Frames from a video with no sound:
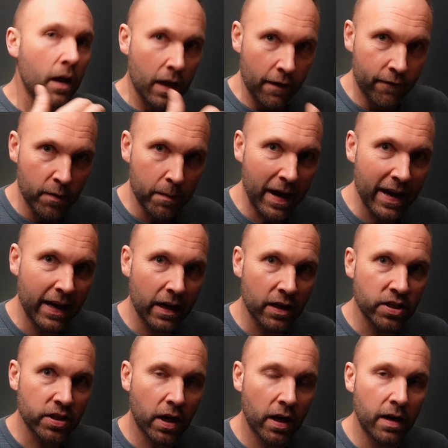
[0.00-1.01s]
If you make it
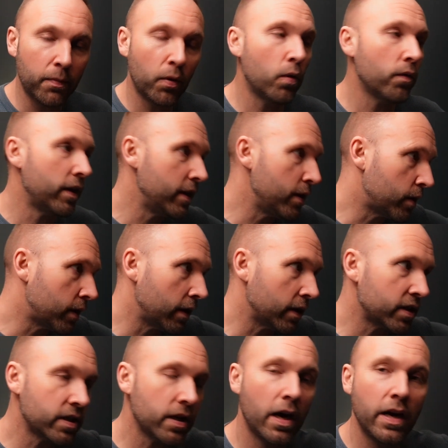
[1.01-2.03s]
assignable, then you can
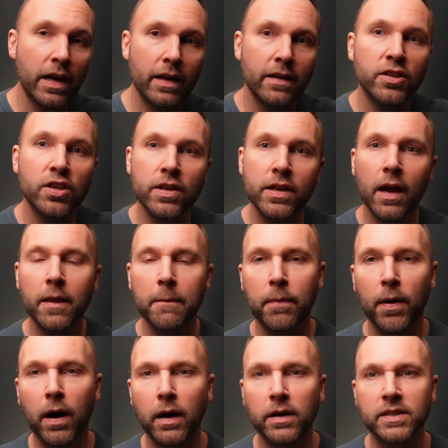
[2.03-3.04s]
assign it to the other
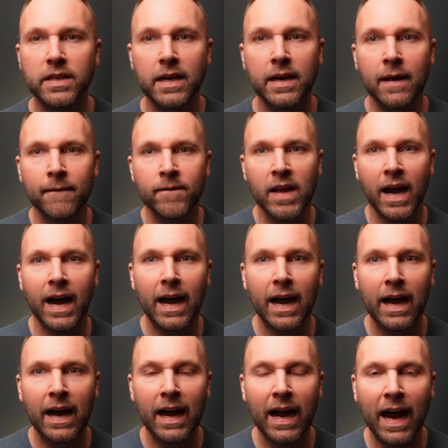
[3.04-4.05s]
party.
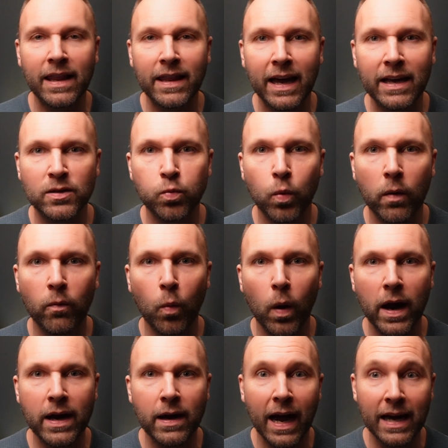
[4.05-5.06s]
And that's one
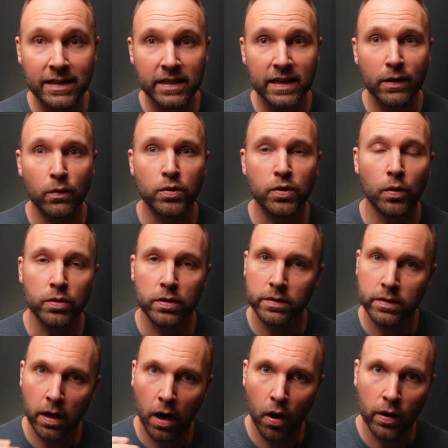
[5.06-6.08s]
way as a deal sourcer
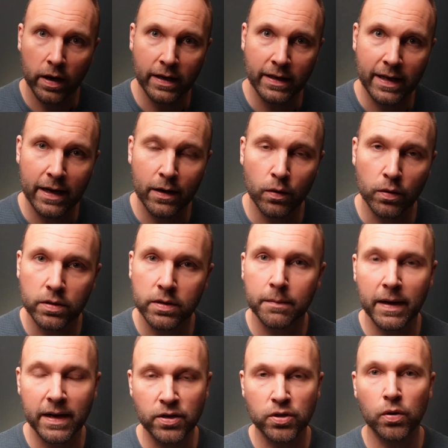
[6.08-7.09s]
to lock in deals, to
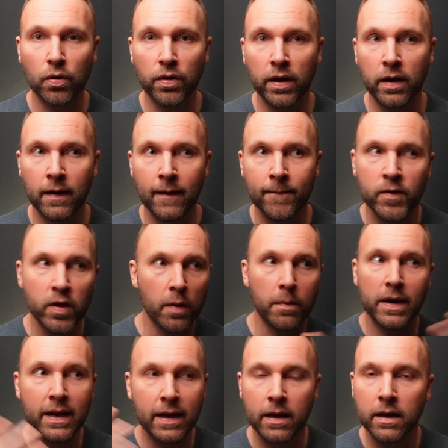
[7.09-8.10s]
make sure that nobody